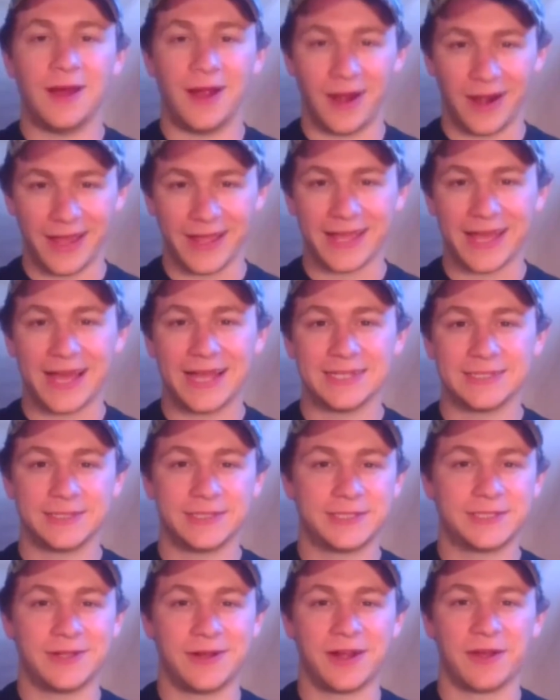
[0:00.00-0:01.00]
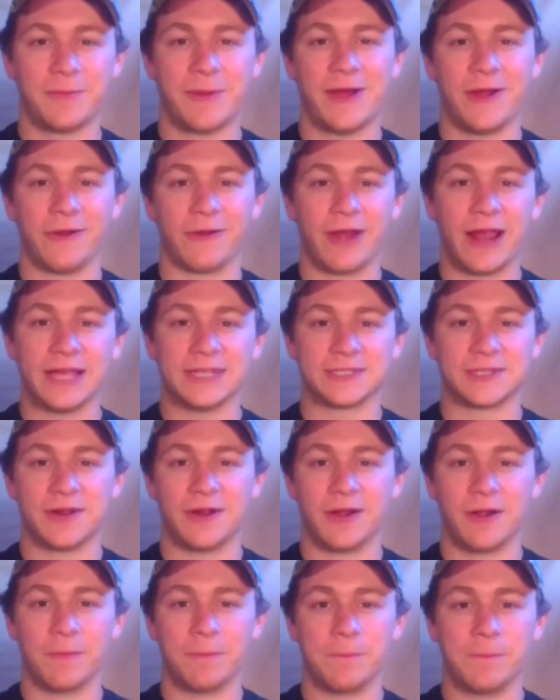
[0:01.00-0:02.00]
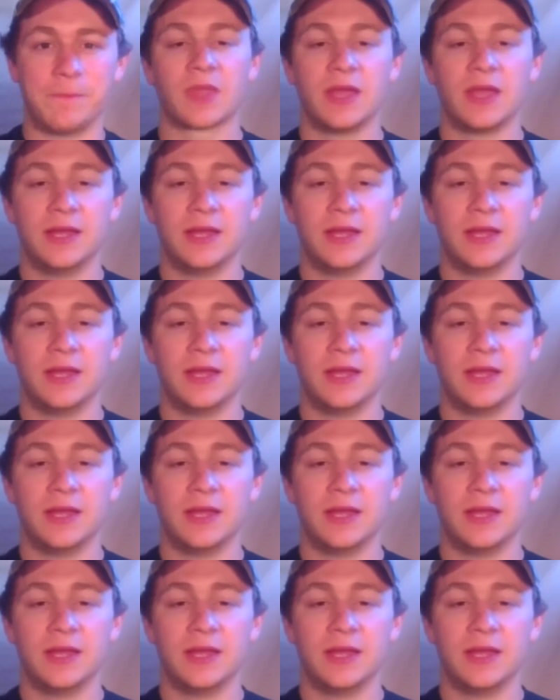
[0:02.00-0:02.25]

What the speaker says: Alright guys, let's talk about grass carp.